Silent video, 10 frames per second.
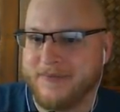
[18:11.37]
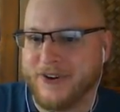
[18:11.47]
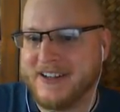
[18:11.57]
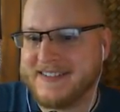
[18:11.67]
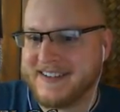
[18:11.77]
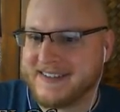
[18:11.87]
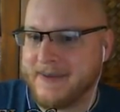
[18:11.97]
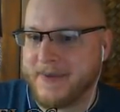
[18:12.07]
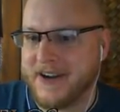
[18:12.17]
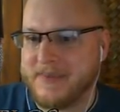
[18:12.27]
For instance,
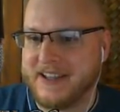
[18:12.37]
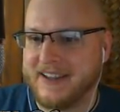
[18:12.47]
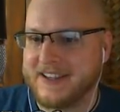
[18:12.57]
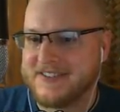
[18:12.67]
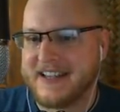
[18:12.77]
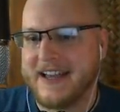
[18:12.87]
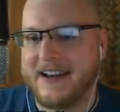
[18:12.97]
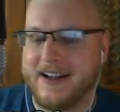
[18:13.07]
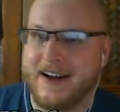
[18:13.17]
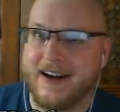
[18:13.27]
I'm going to be, like you said,
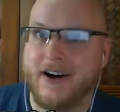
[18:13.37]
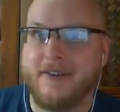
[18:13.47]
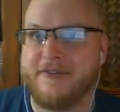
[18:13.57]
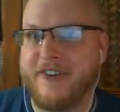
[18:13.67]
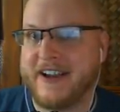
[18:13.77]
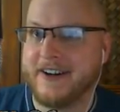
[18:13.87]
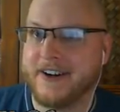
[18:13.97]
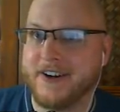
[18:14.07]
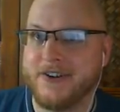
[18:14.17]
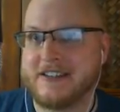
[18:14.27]
a
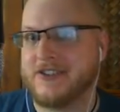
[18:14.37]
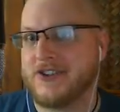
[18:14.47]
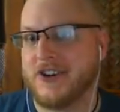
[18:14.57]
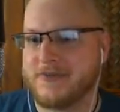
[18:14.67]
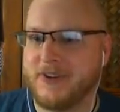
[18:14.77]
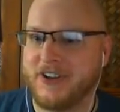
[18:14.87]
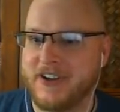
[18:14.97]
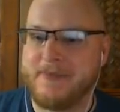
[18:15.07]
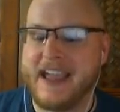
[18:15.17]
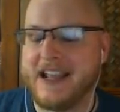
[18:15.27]
fighter who has a charge ability,
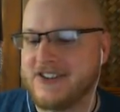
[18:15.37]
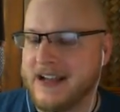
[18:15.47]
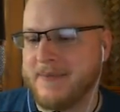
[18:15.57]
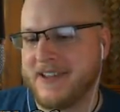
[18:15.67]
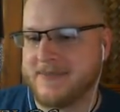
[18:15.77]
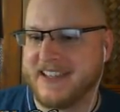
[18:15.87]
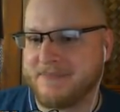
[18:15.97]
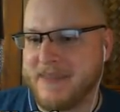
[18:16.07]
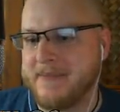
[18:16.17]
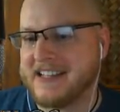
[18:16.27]
a mage, and now becomes
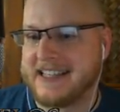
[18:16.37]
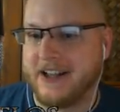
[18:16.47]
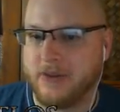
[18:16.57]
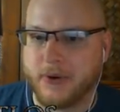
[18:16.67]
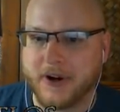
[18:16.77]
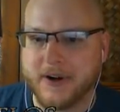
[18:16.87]
like maybe a teleport.